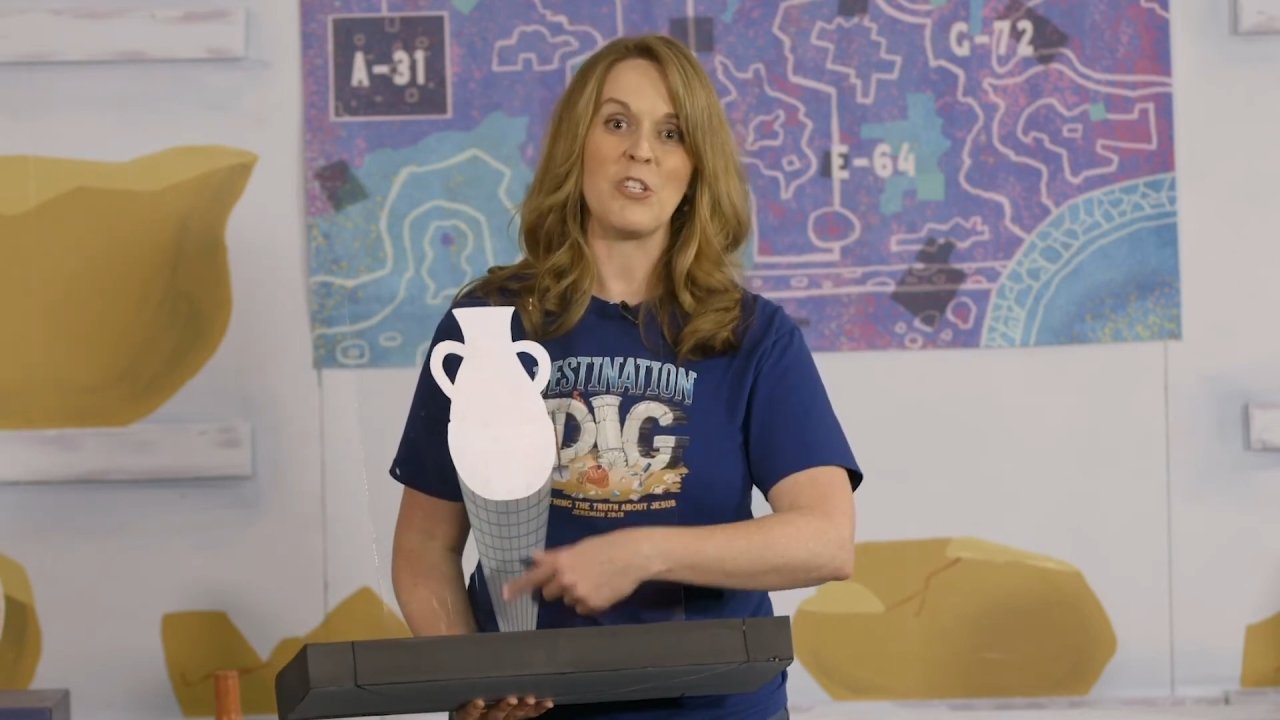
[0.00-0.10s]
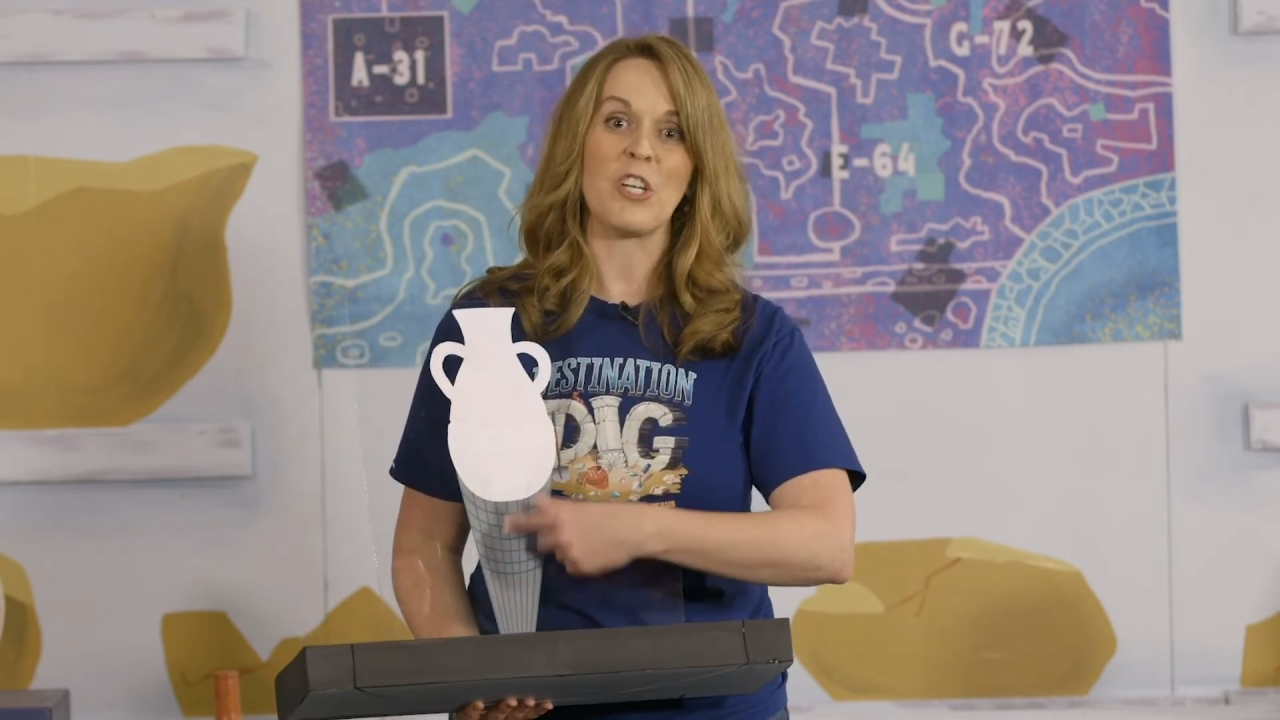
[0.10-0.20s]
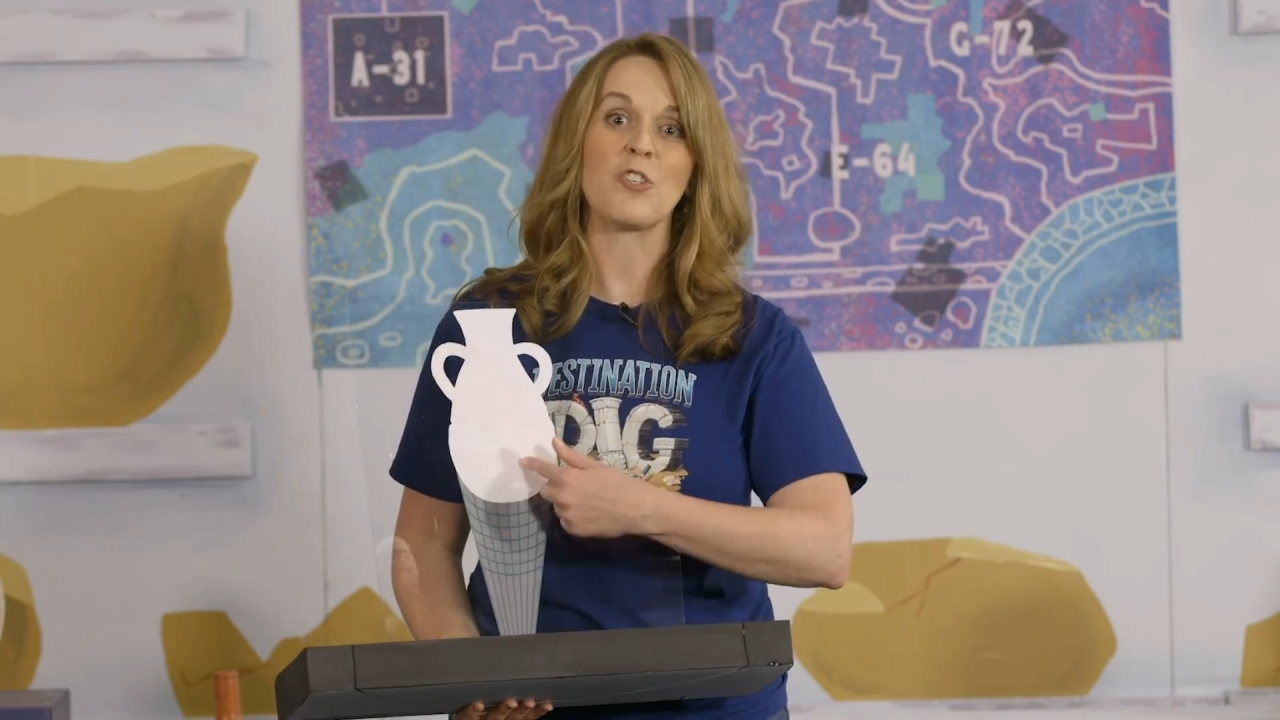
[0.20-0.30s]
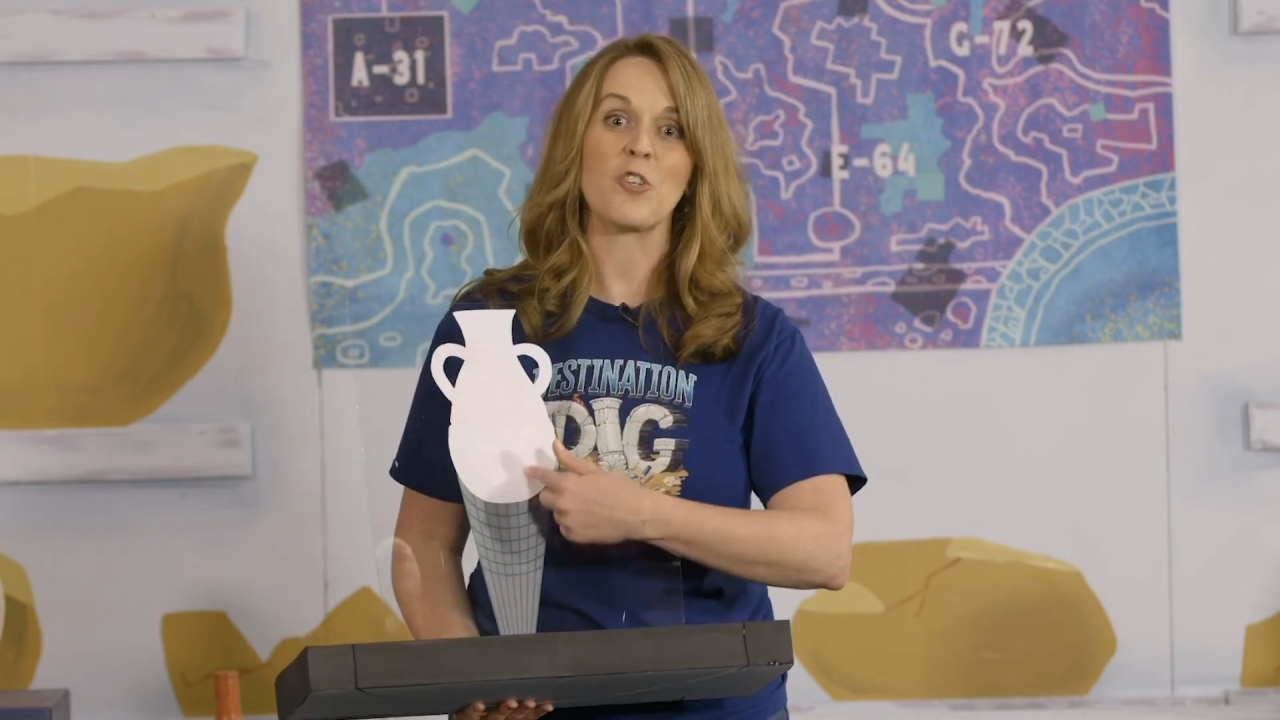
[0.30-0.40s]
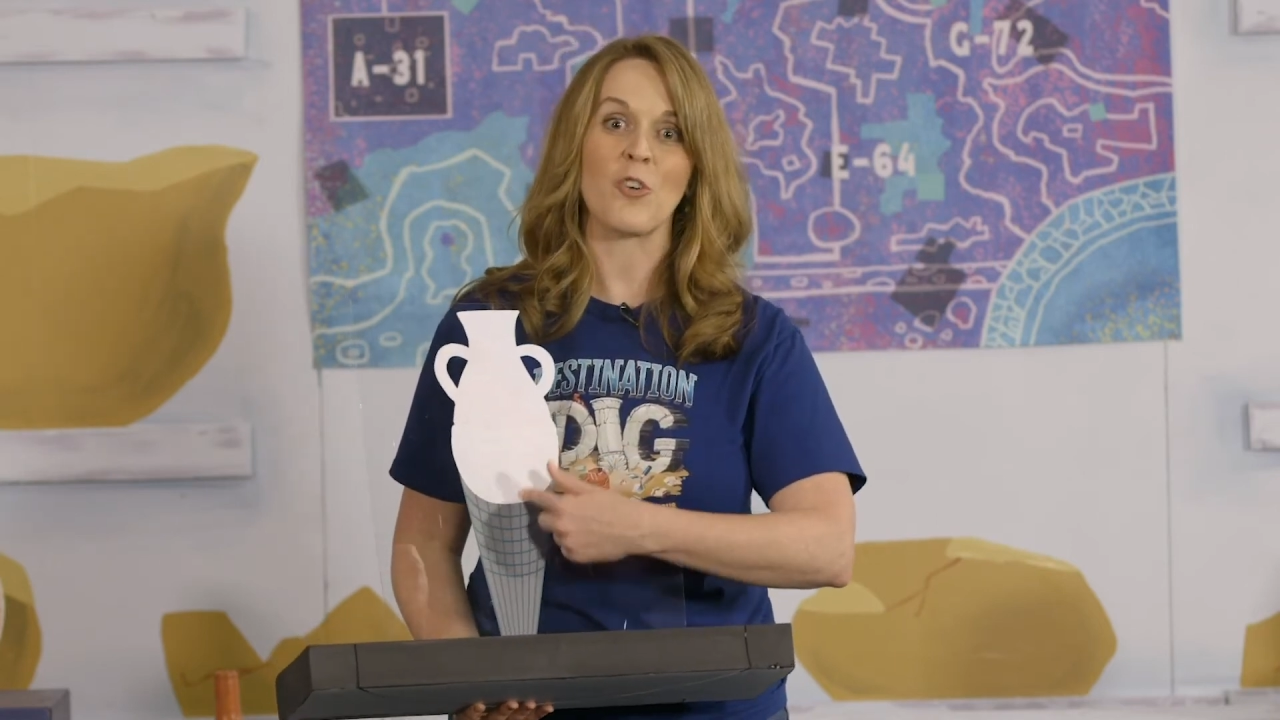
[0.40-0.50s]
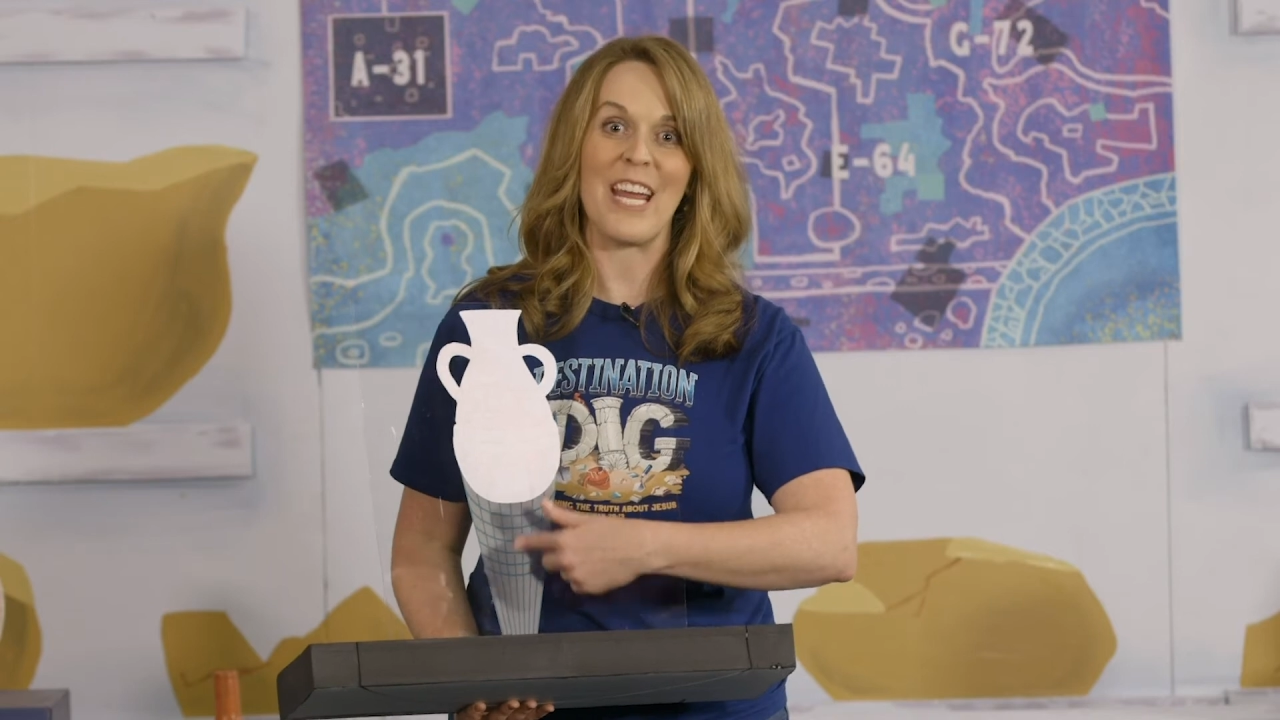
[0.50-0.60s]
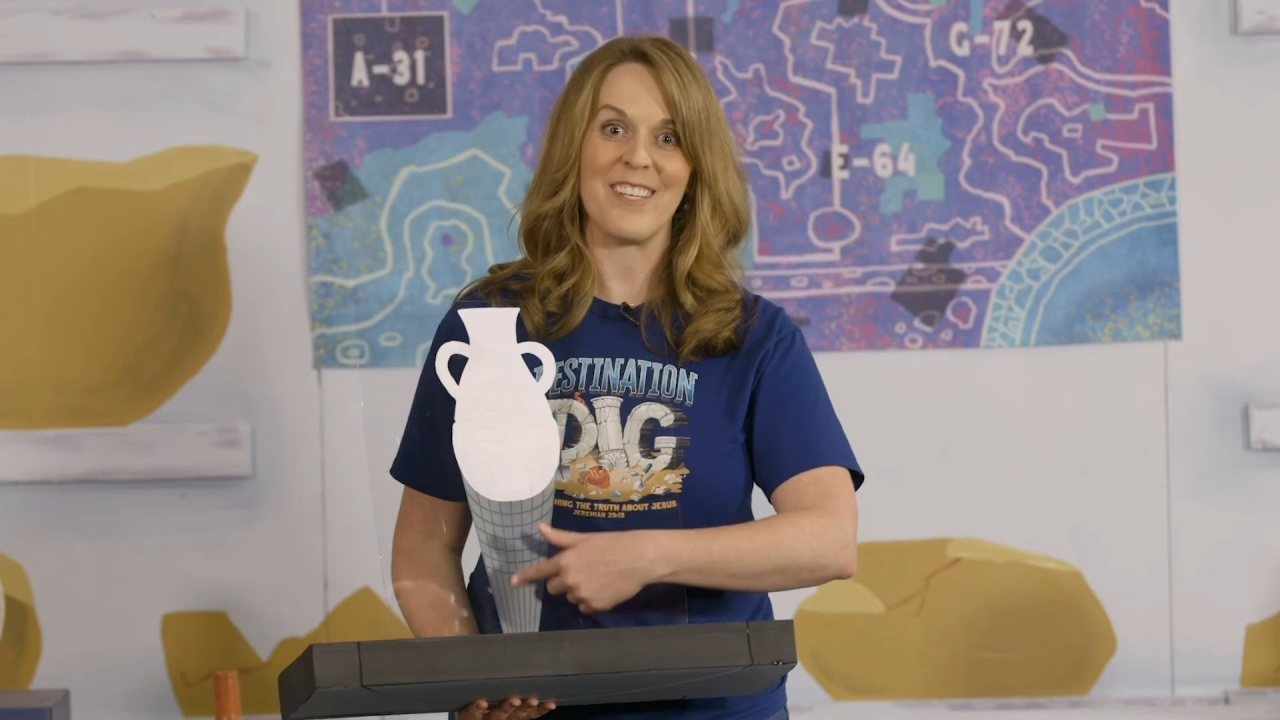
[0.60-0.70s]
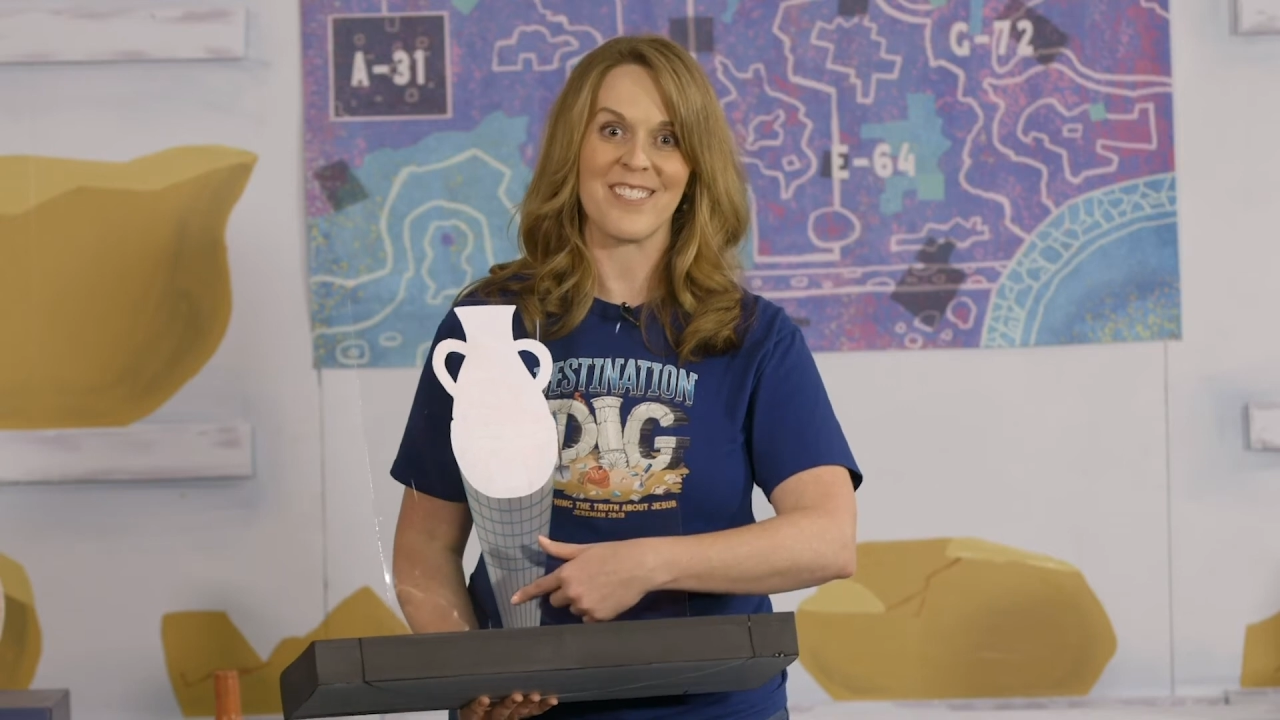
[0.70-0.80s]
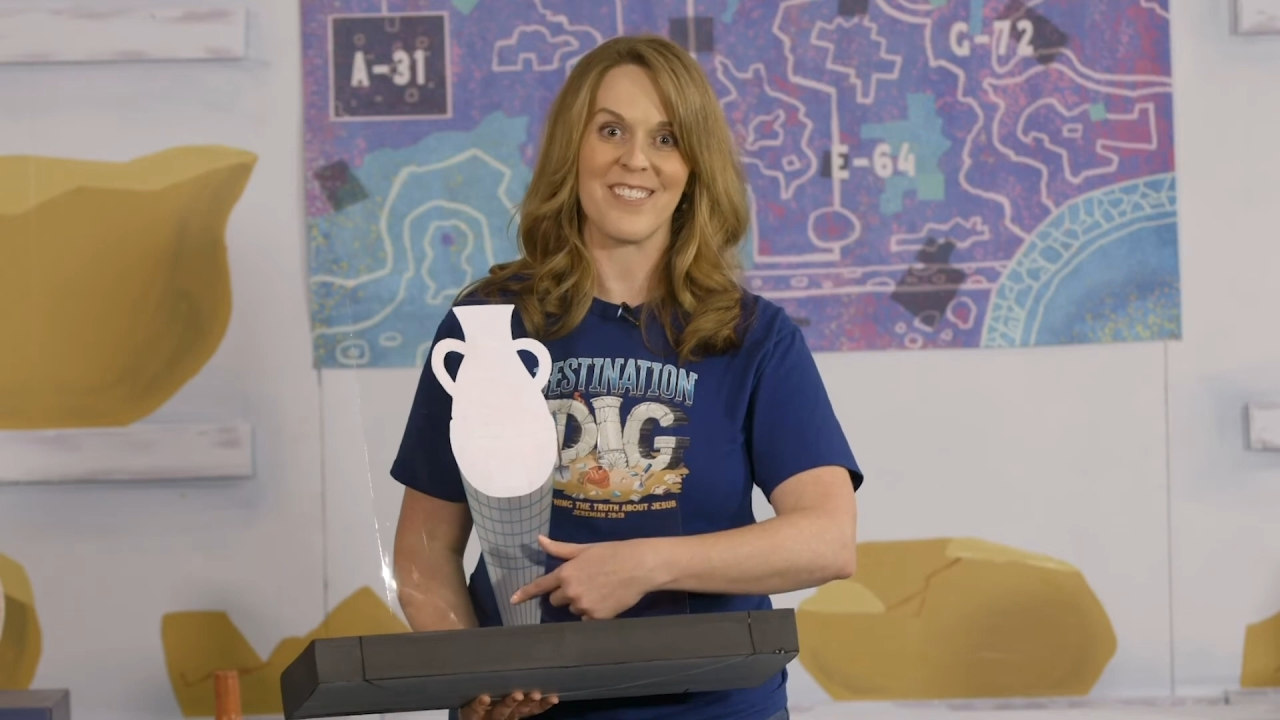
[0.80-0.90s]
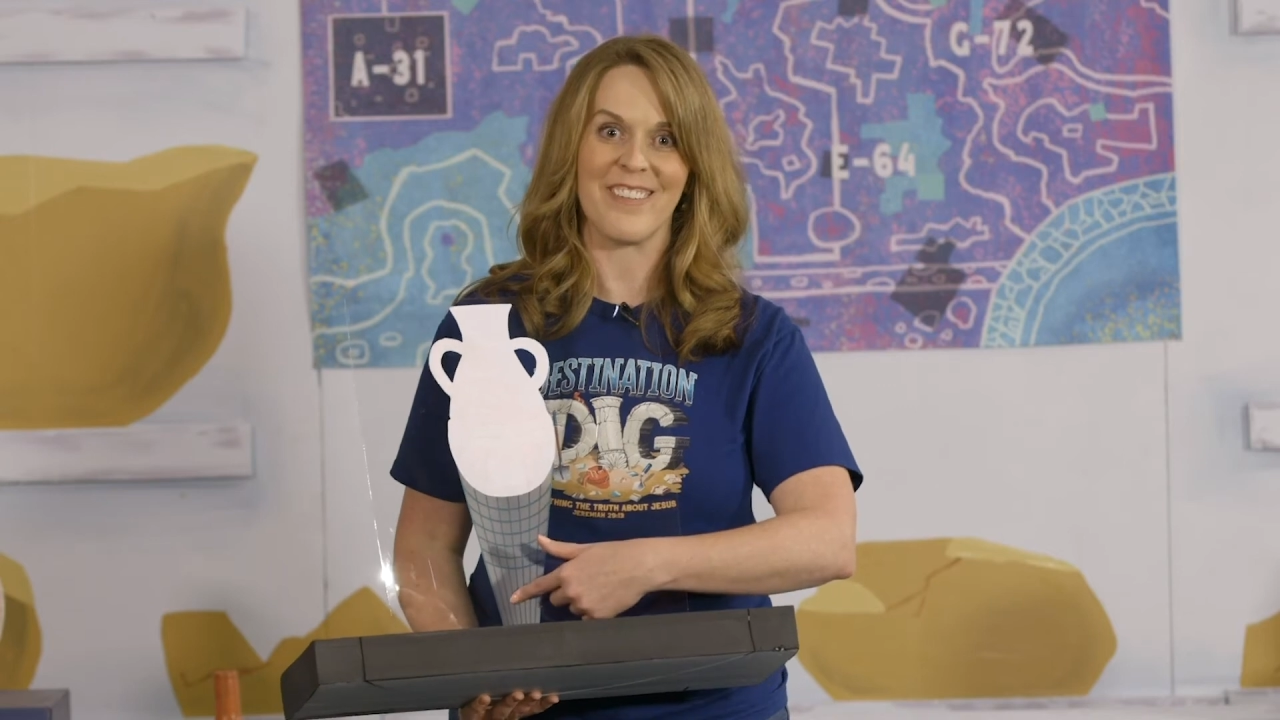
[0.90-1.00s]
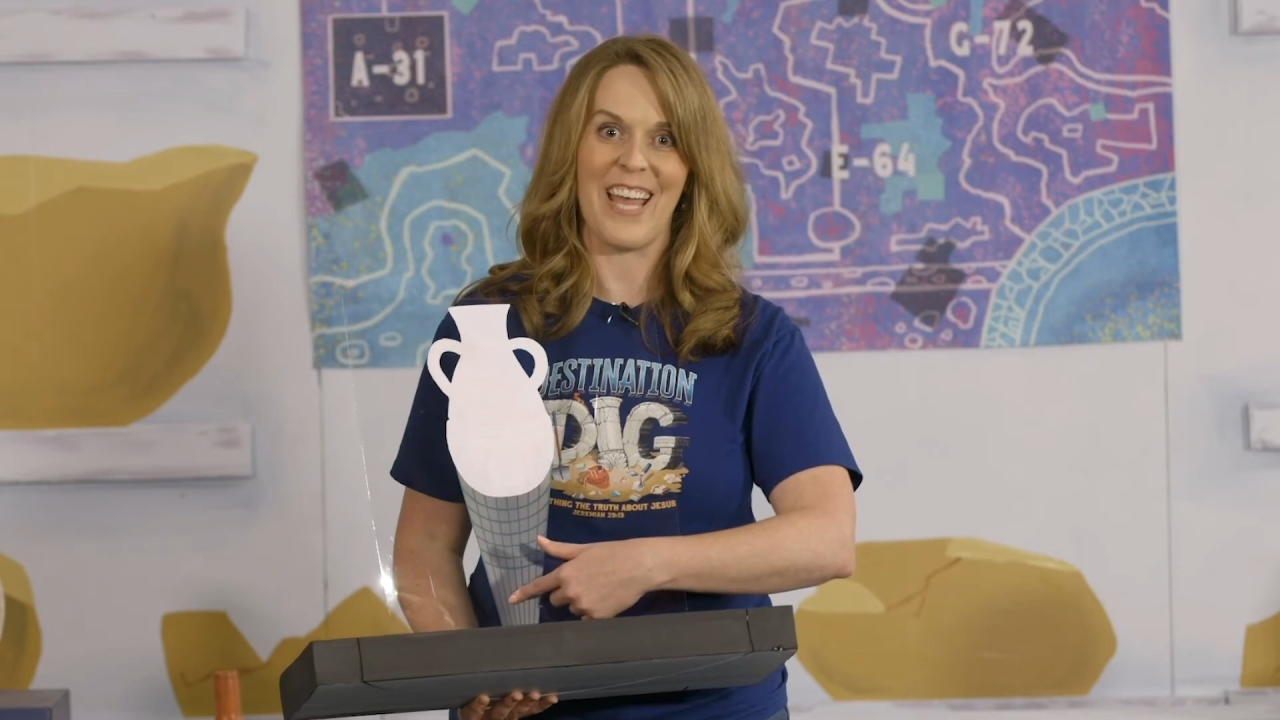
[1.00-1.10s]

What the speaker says: just traced